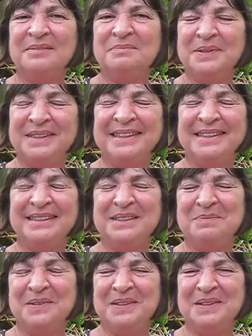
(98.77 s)

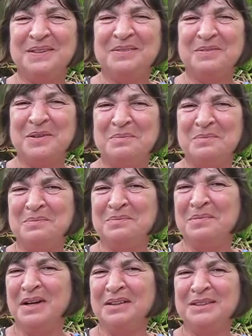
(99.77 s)
participants
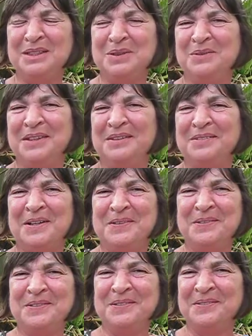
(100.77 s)
from a
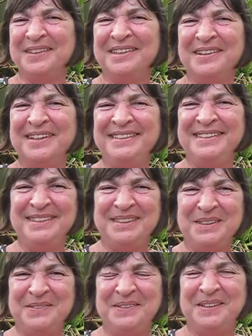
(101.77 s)
2-year-old to a
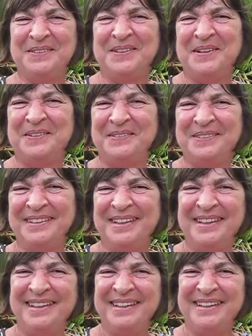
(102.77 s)
92-year-old.
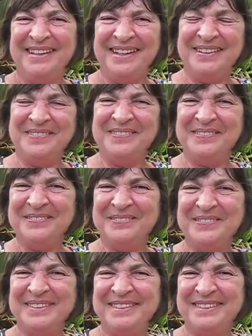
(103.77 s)
It
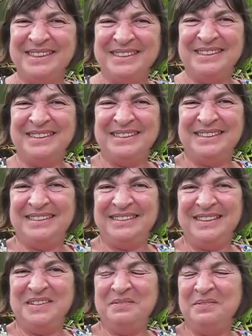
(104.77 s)
was just
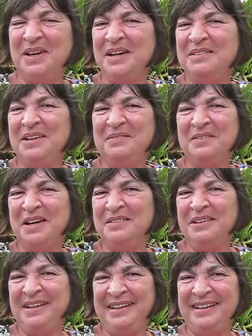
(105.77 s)
very,
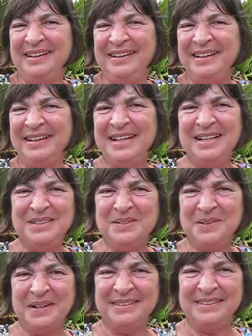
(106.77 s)
very
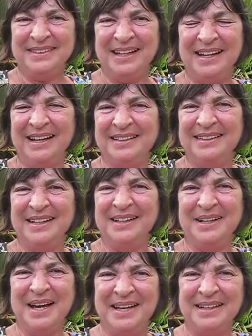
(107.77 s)
interesting and
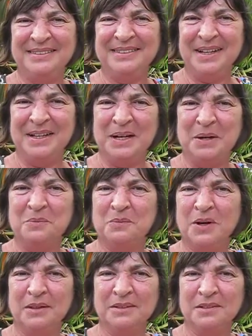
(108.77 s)
engaging and
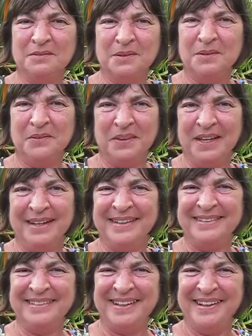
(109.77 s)
wonderful
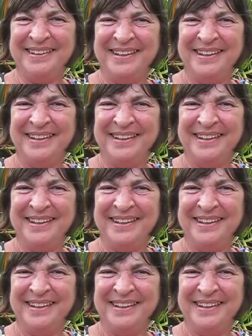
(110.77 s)
theatre,